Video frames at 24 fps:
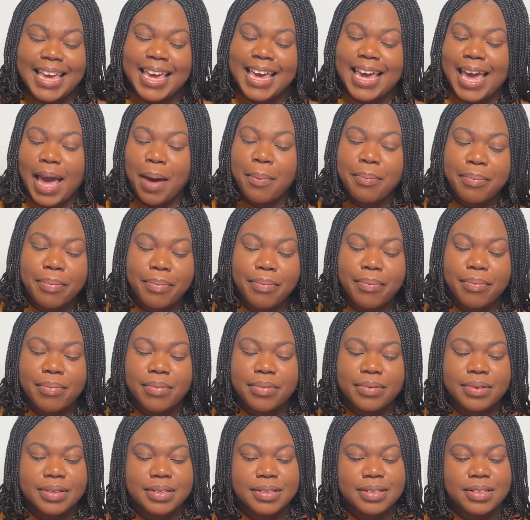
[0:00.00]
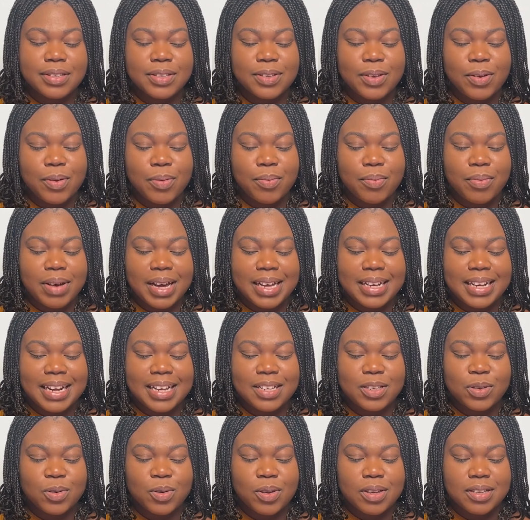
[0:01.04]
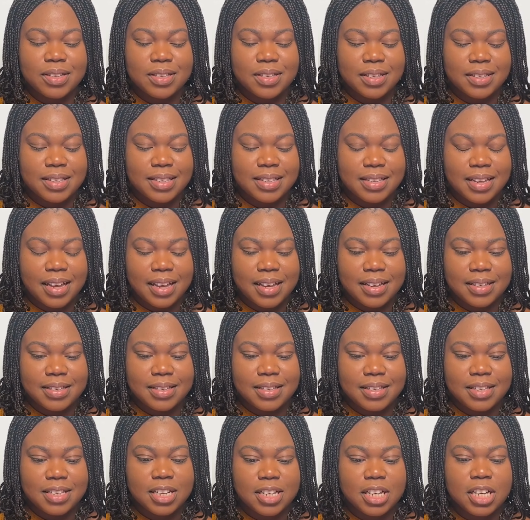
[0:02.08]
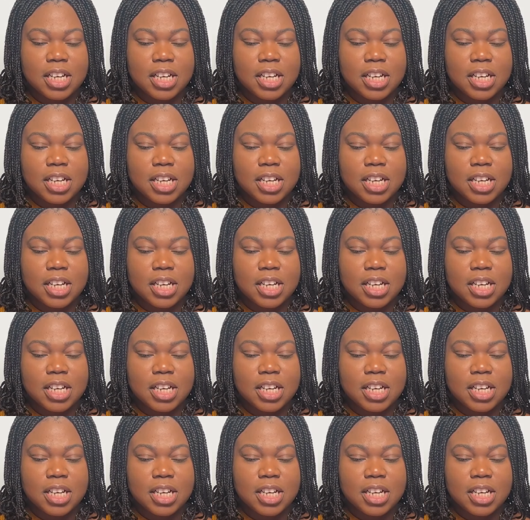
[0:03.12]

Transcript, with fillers: Yeah. So my next question says,